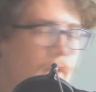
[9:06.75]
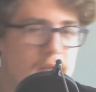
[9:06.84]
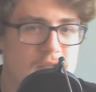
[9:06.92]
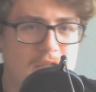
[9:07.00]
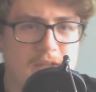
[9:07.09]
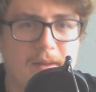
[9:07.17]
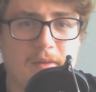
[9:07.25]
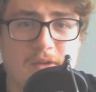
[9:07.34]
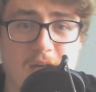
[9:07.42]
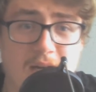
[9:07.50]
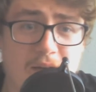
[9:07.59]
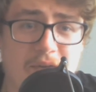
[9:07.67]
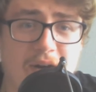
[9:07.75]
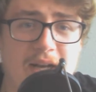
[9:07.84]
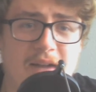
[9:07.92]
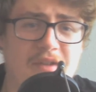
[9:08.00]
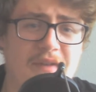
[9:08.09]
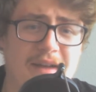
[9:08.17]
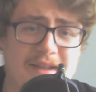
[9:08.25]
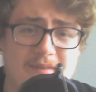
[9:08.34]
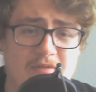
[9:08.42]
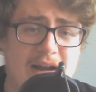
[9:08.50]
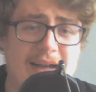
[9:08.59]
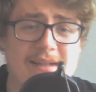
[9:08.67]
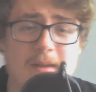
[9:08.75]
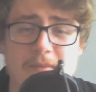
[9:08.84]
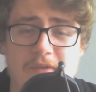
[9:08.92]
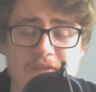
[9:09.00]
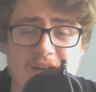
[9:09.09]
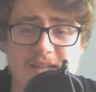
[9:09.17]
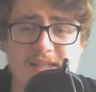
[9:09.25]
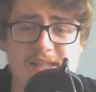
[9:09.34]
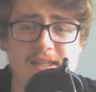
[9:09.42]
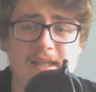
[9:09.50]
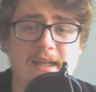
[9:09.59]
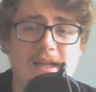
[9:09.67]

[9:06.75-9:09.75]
Excuse me, which I love. I love the fact that brand comes first.